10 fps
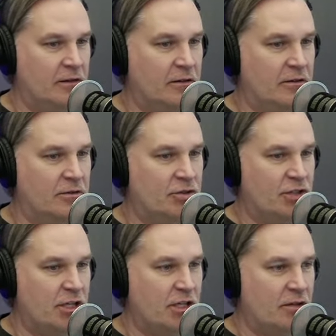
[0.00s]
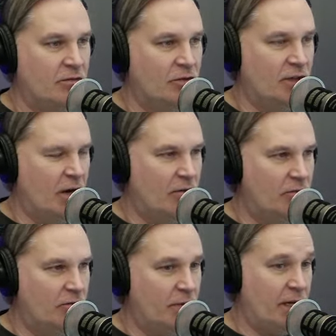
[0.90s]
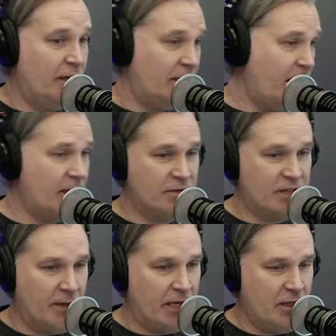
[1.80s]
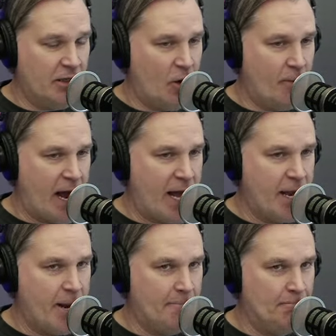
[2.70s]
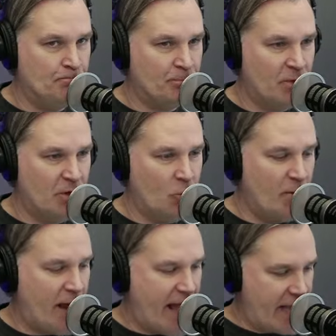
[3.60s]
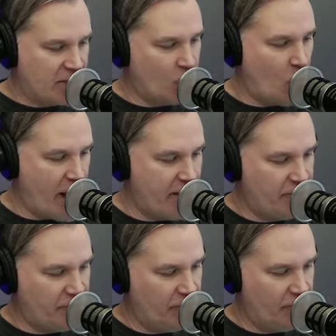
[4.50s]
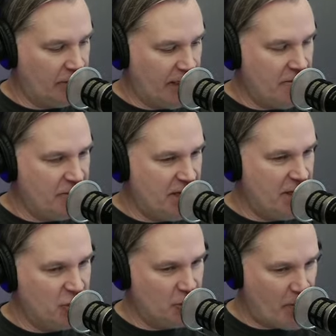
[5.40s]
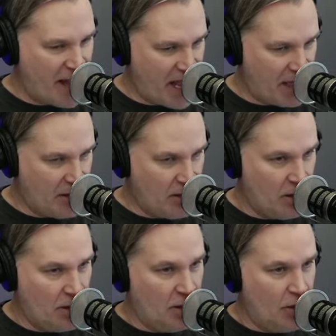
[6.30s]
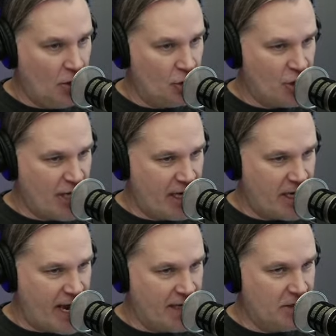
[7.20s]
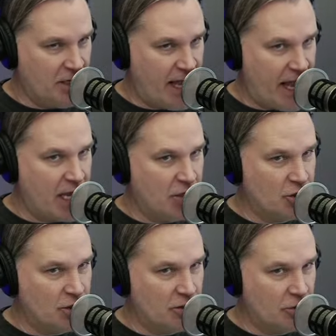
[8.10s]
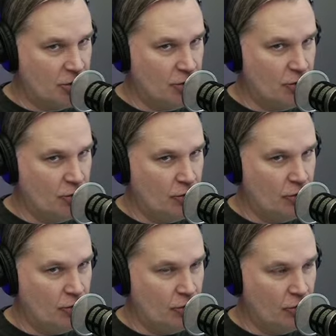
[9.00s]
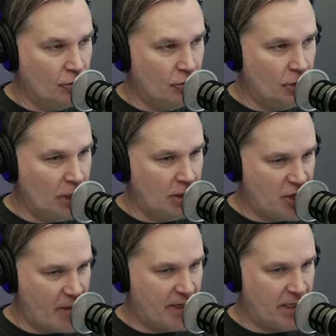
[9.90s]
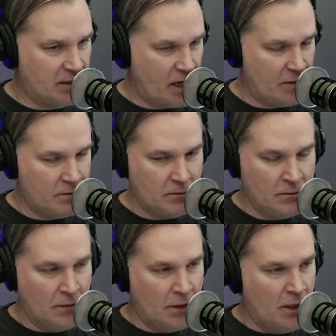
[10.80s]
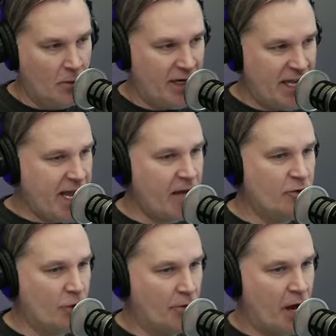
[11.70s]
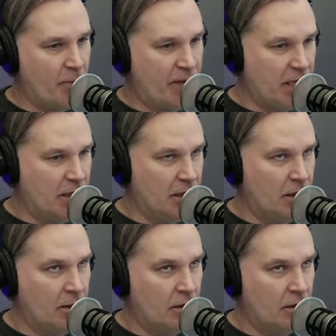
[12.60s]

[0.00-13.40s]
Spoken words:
She, you know, but again, if somebody, you know, when my ex-wife lived in Japan, she had gotten engaged to a Japanese guy, but he had grown up in